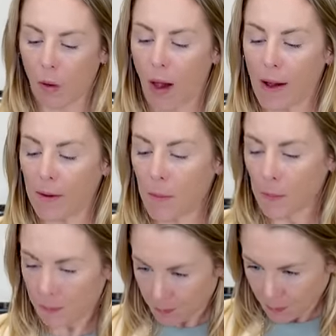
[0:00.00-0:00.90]

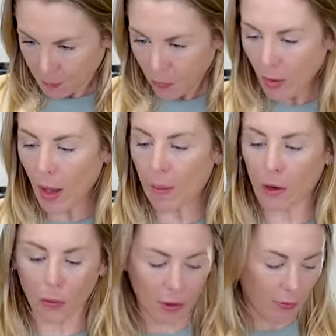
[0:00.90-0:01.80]
Alright. I'm
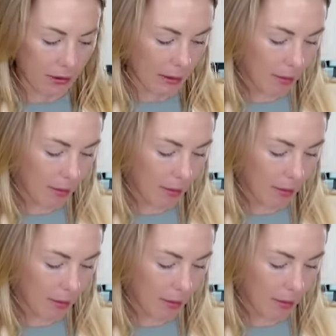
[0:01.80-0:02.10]
gonna revisit